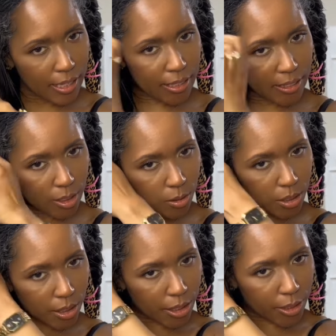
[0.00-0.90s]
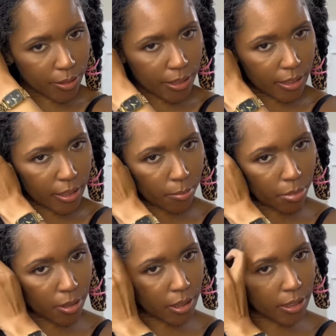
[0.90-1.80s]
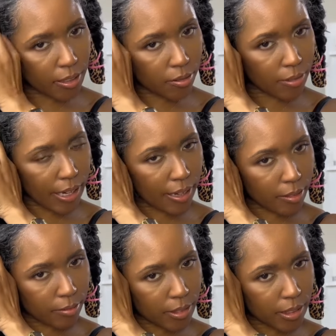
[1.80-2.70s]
to secure it and pull it around.